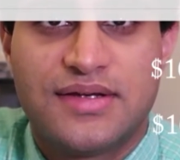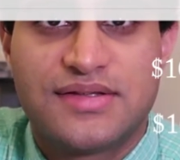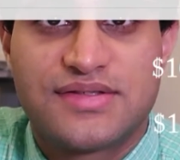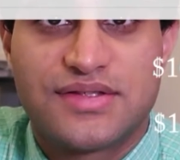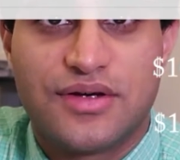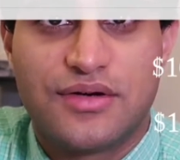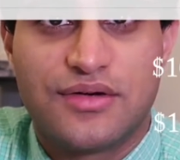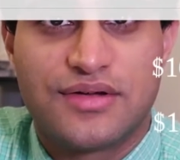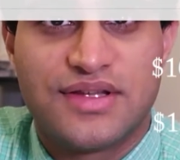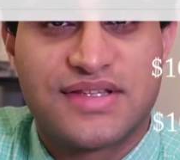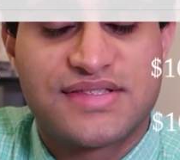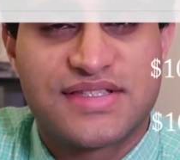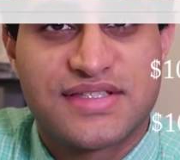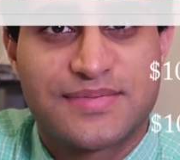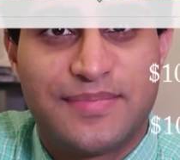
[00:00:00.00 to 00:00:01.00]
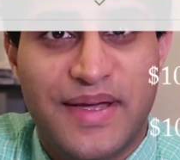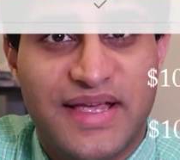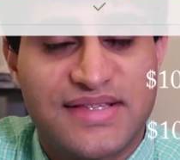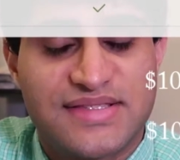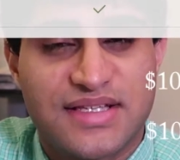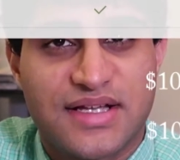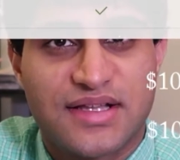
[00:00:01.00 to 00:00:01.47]
So this is
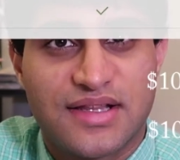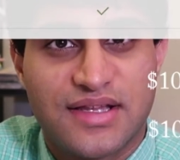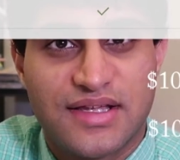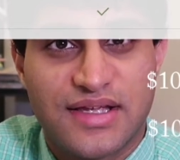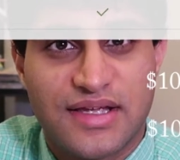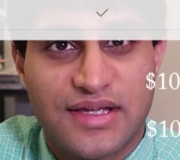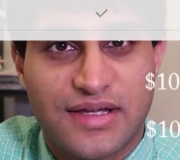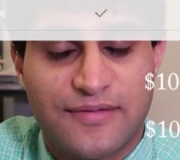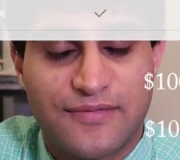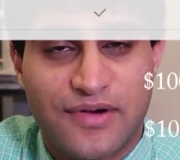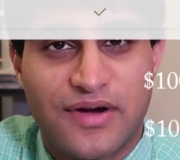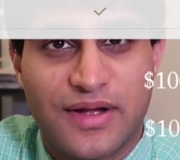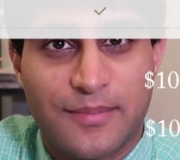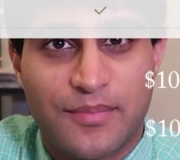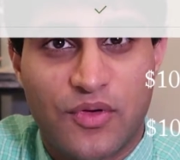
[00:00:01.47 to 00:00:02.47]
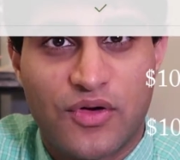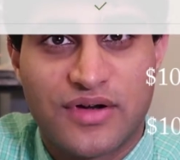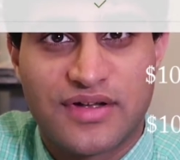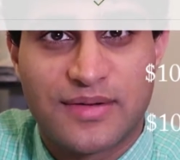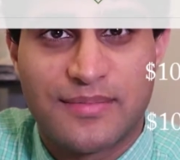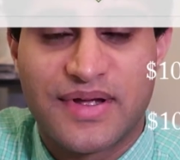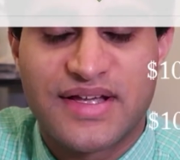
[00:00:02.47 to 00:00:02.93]
basically very
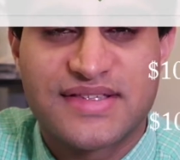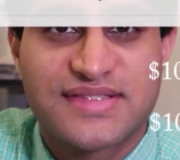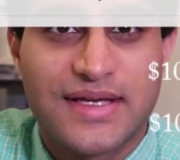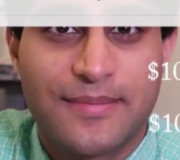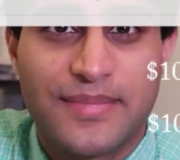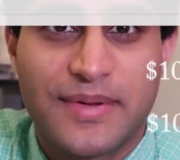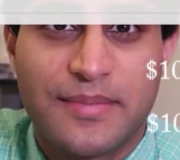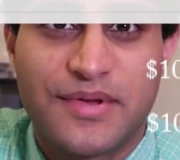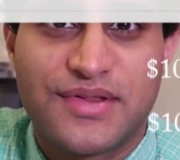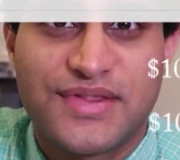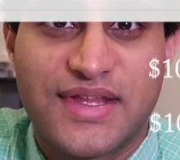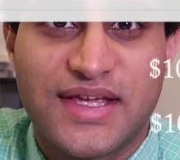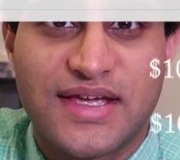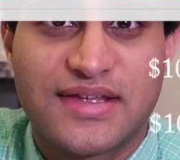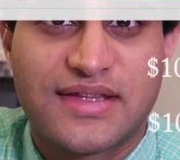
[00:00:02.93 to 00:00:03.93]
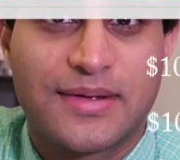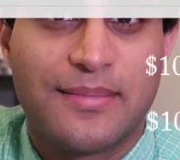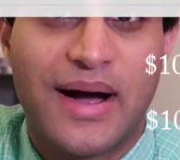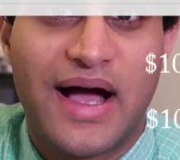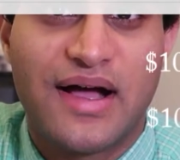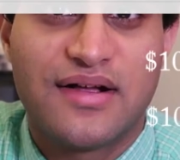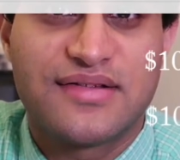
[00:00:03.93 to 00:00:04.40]
important, because some people think the
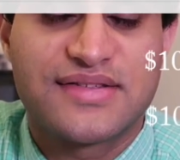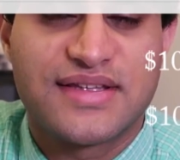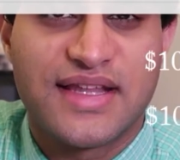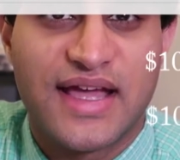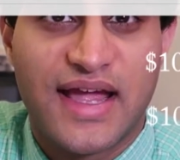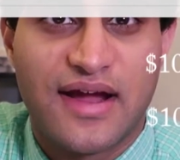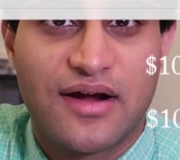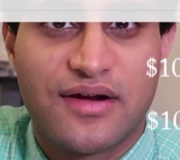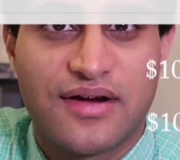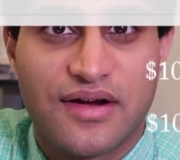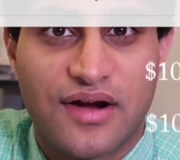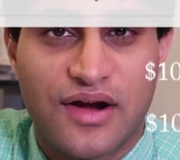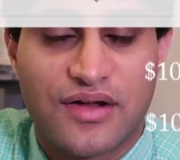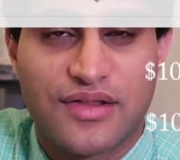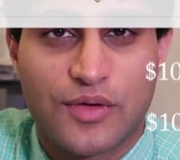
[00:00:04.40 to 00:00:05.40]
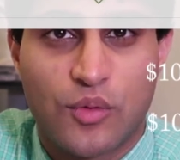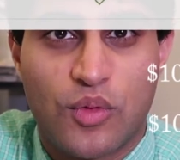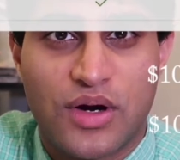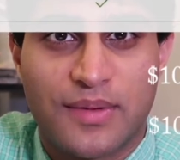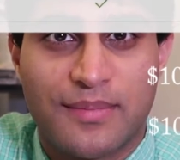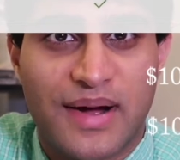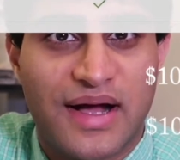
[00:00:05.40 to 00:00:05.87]
miles in the air are the
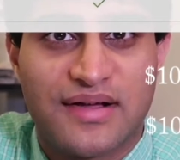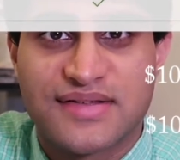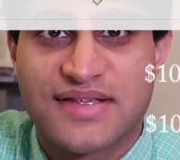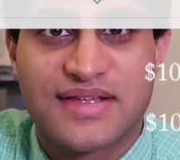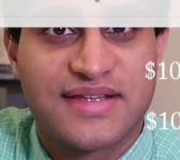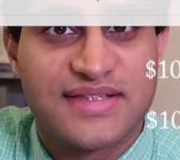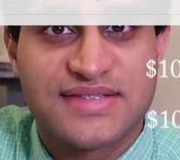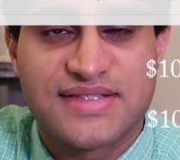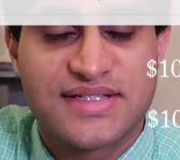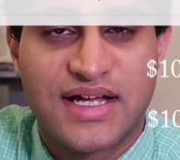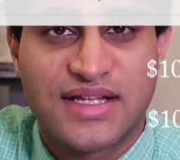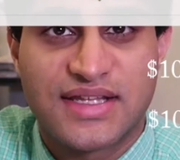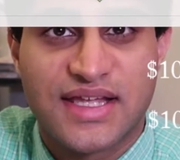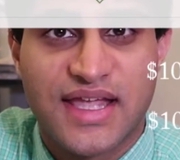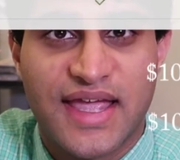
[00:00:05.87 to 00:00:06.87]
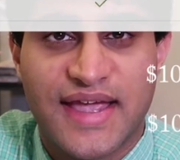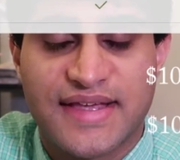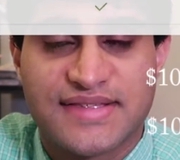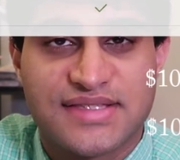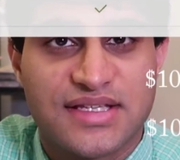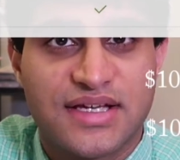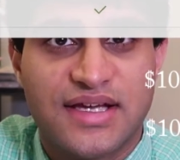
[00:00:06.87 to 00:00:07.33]
award miles. This is not the
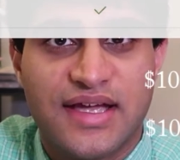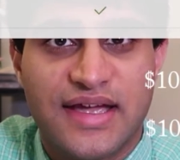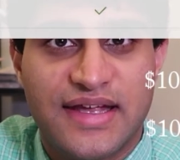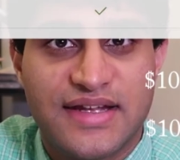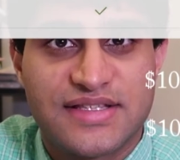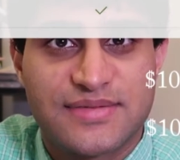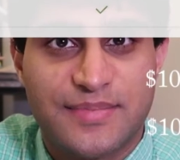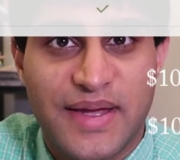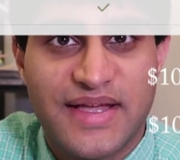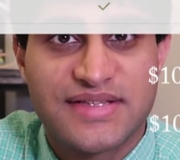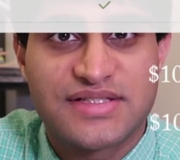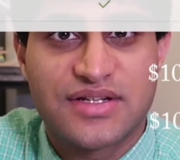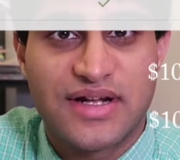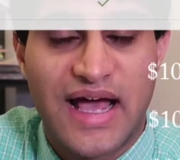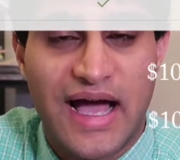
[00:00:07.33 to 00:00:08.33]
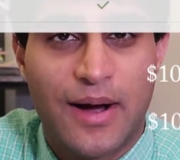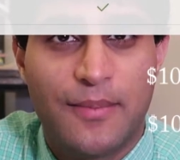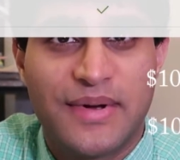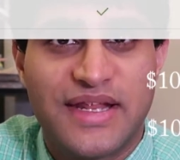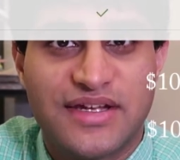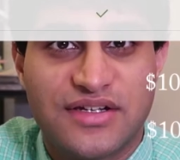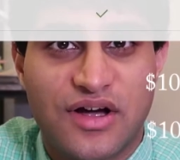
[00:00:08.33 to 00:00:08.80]
case. It is based on how
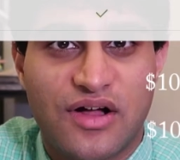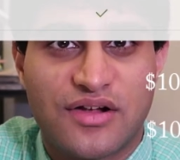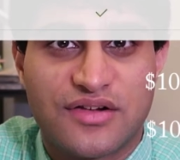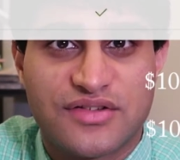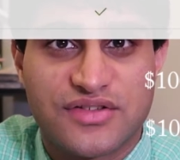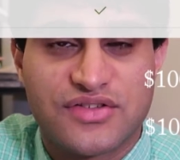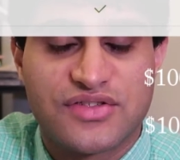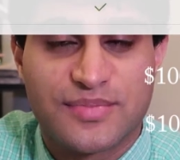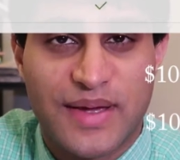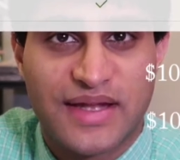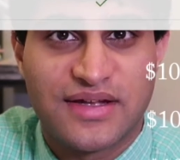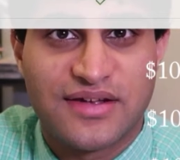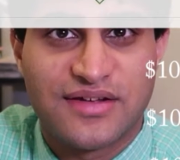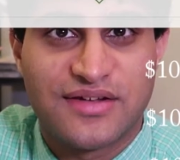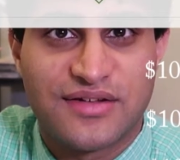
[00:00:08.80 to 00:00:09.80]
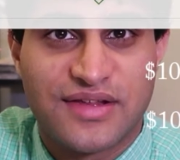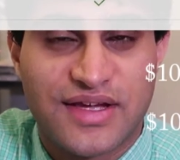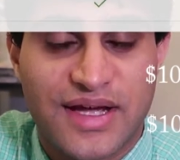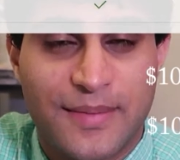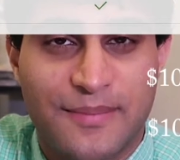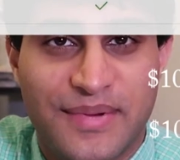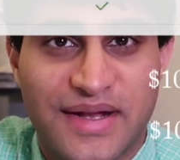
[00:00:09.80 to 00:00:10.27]
many dollars you spend into the
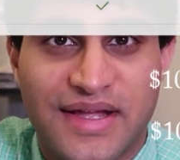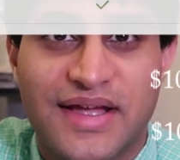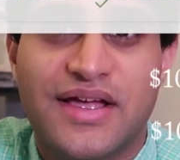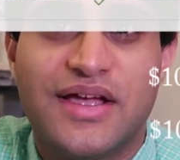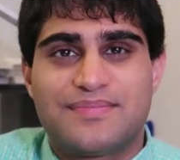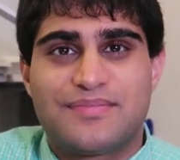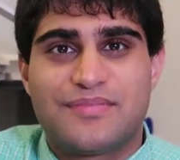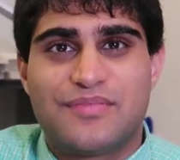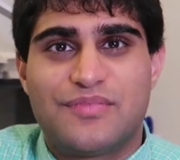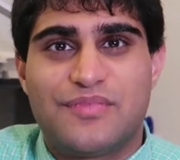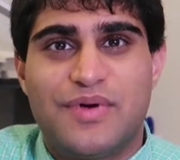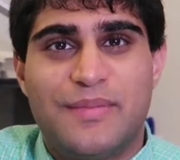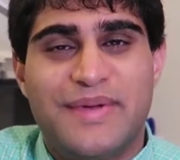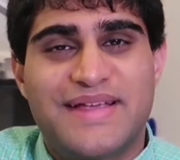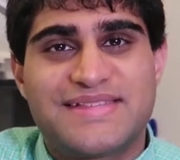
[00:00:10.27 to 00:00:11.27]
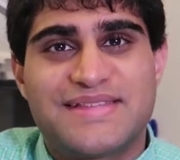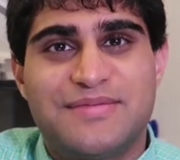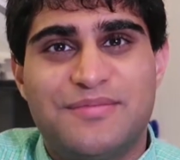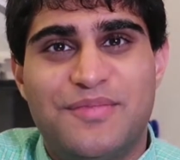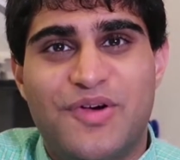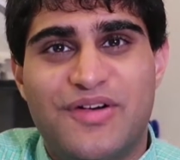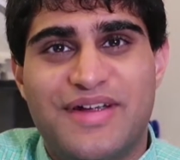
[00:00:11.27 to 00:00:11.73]
company. What makes it
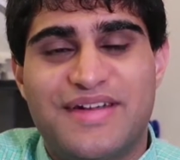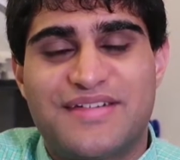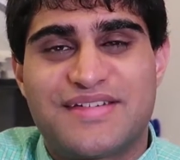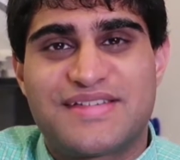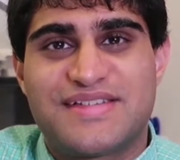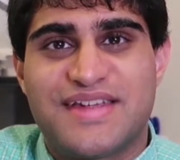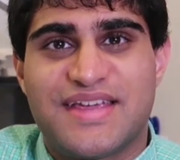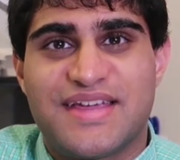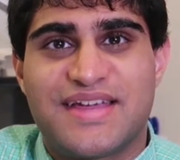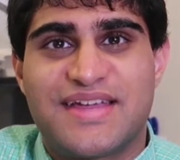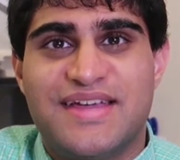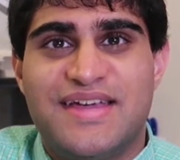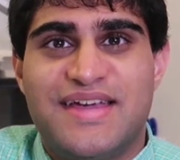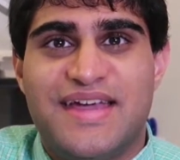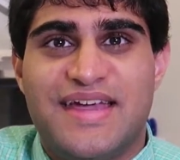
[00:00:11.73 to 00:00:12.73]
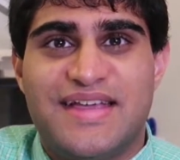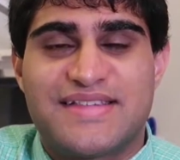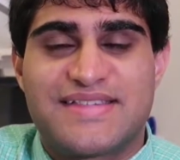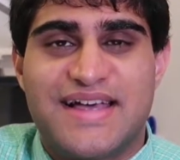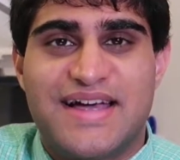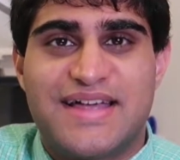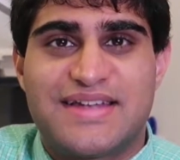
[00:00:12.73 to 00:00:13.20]
more interesting
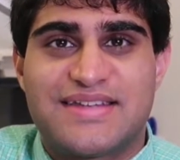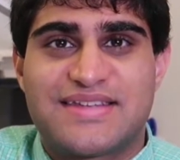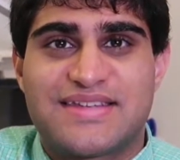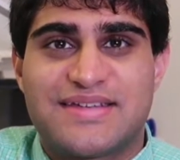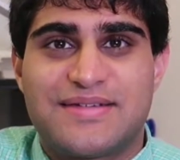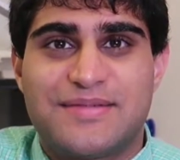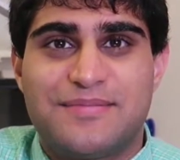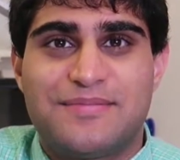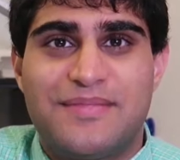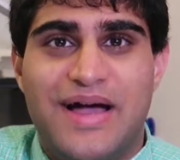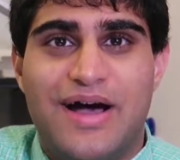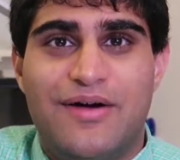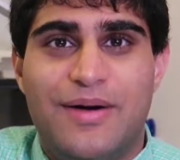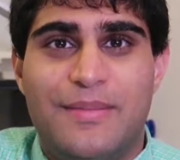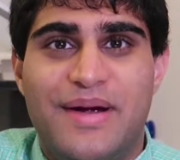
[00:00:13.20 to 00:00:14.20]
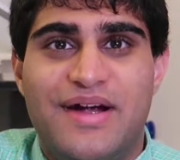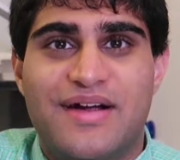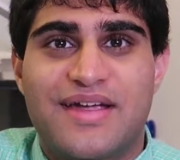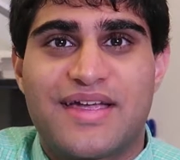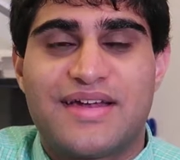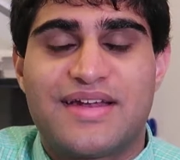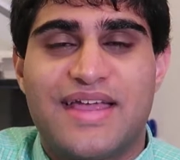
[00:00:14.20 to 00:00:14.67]
is that how
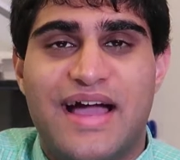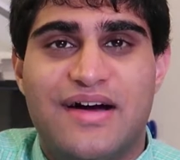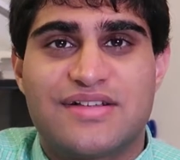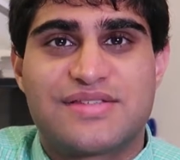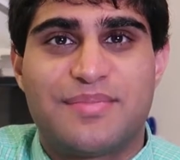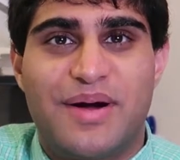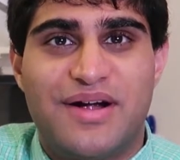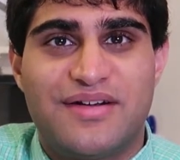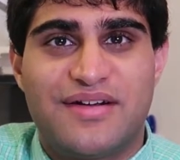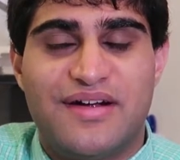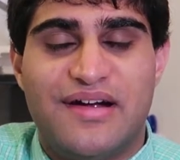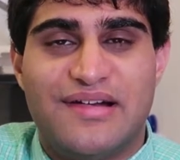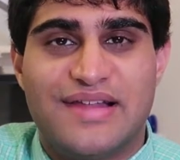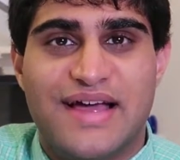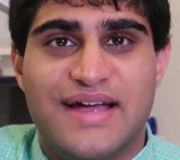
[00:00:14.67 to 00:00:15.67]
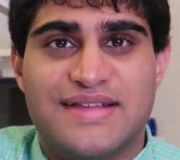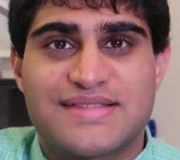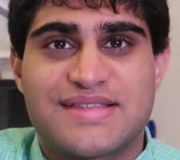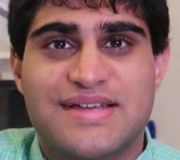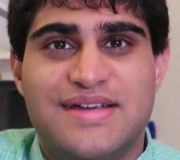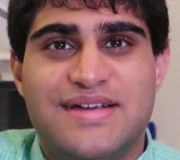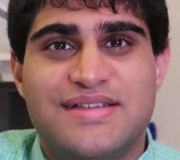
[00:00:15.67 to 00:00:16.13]
American counts partner
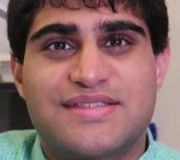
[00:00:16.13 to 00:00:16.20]
airlines.